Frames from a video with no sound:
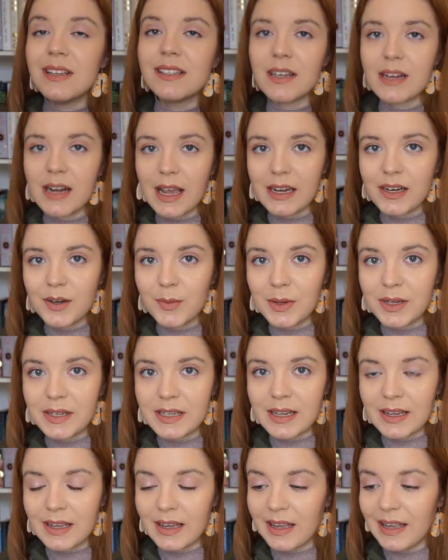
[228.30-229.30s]
is an item in
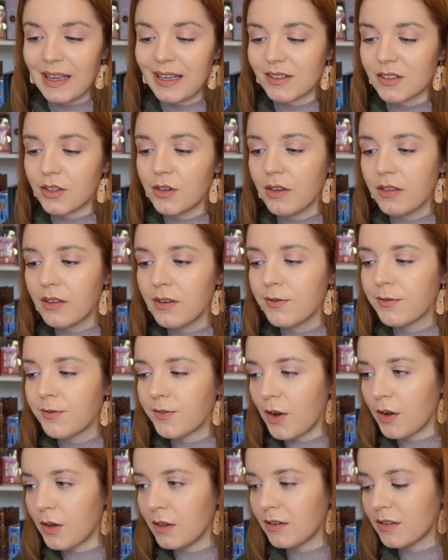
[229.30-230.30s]
here. It's another
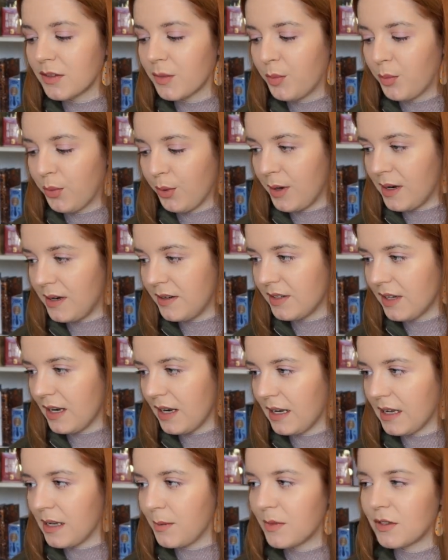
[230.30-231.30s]
foiled print,
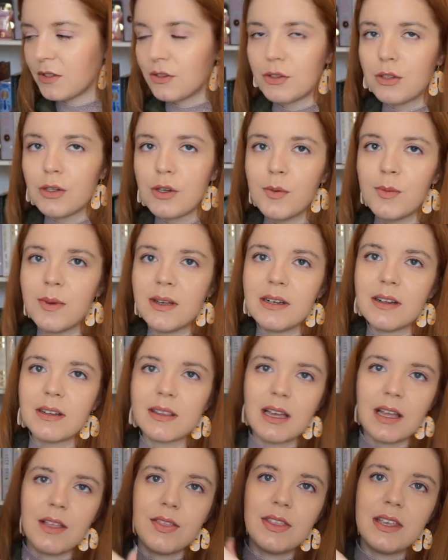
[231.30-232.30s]
and I'm assuming
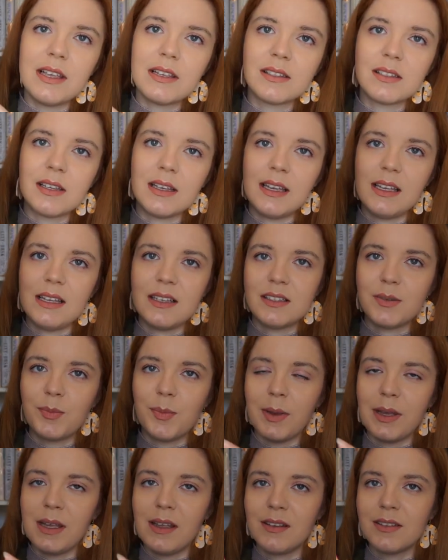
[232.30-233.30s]
that this is
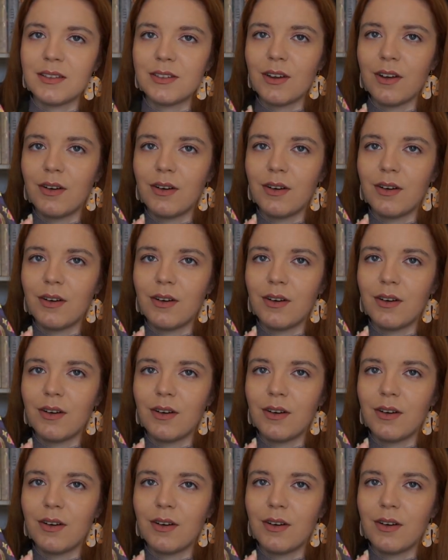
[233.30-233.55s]
based